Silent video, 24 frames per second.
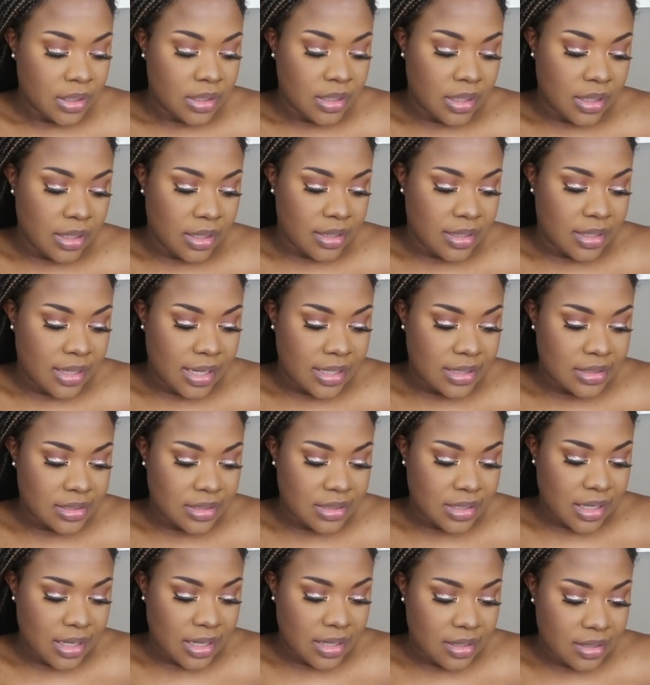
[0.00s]
yeah, that's
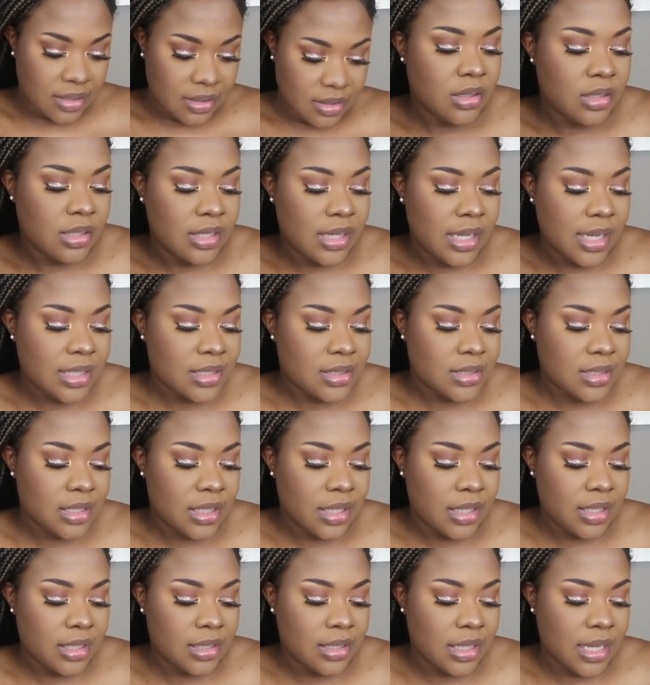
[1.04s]
that. The next
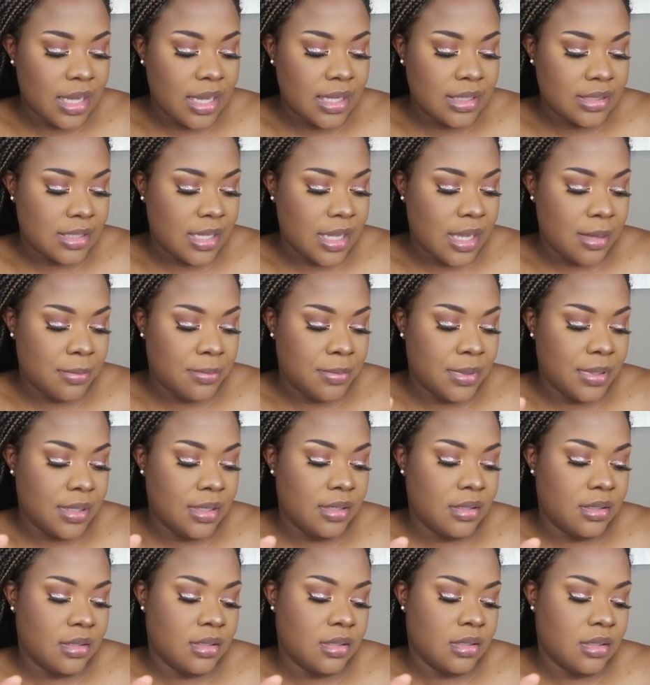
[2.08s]
thing that has
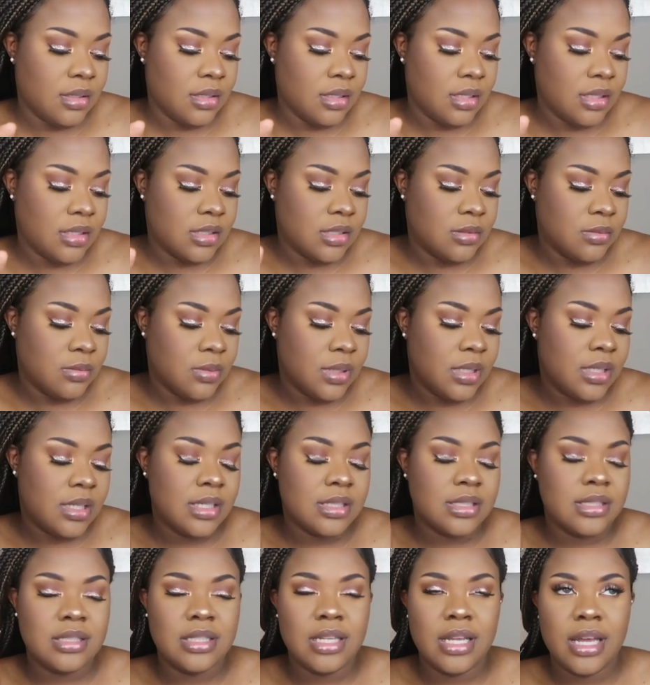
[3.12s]
happened this week
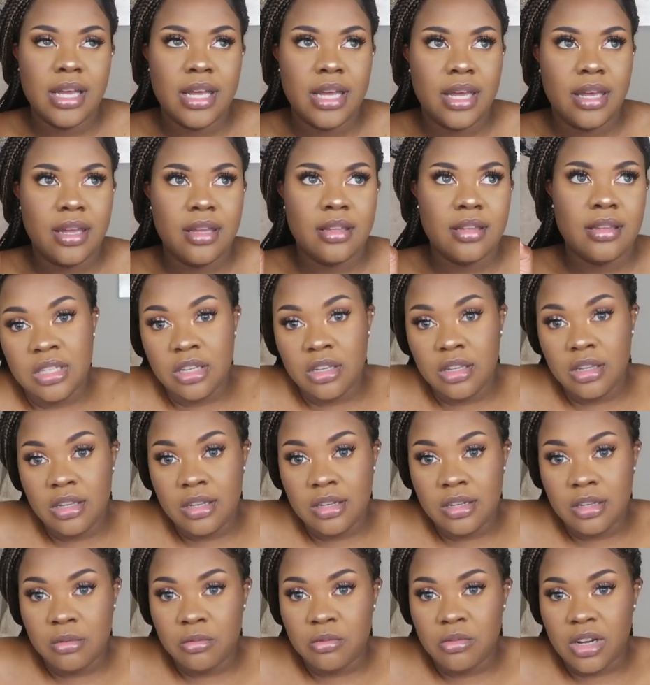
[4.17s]
is that they
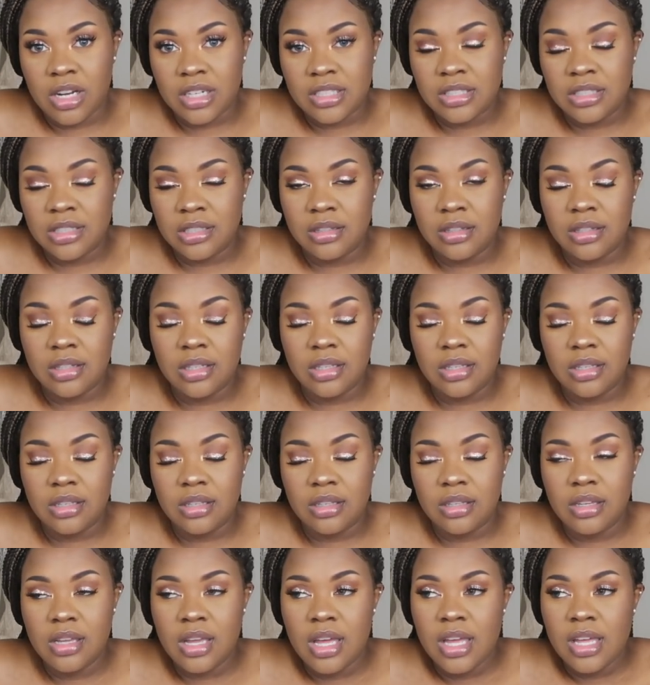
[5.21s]
end up watching
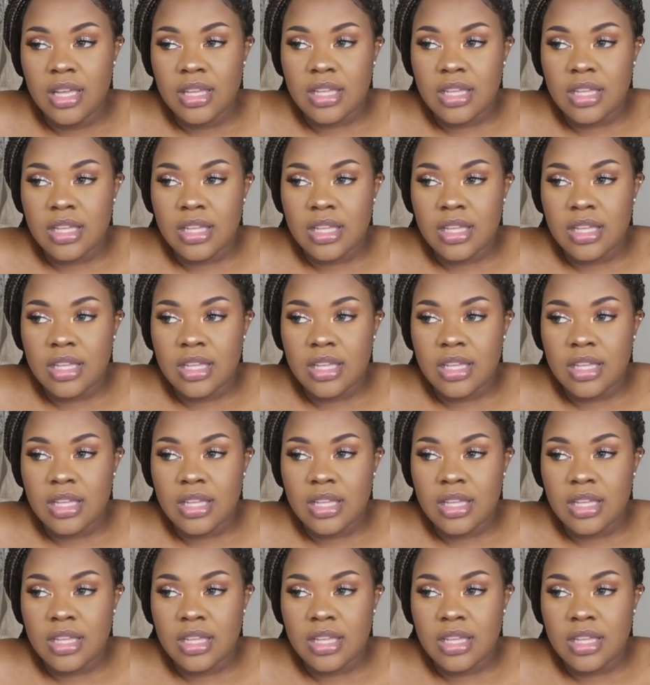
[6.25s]
the